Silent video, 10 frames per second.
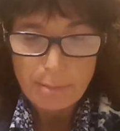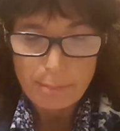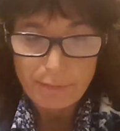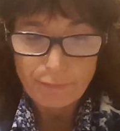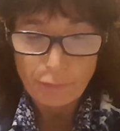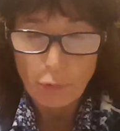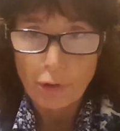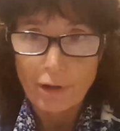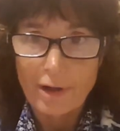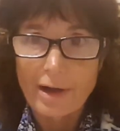
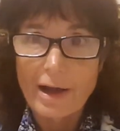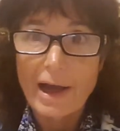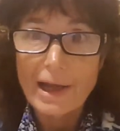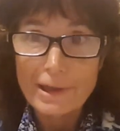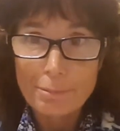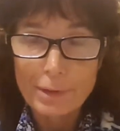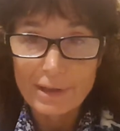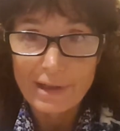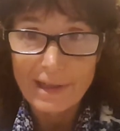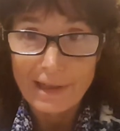before I could
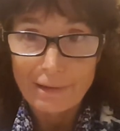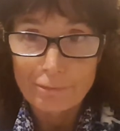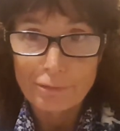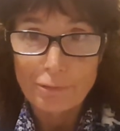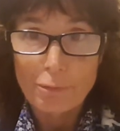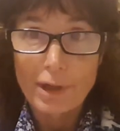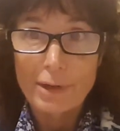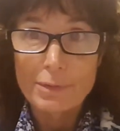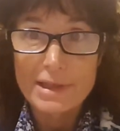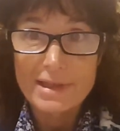believe what I
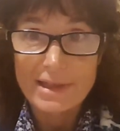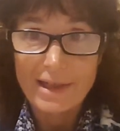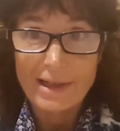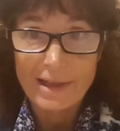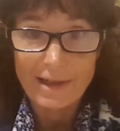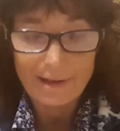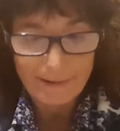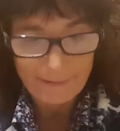was seeing.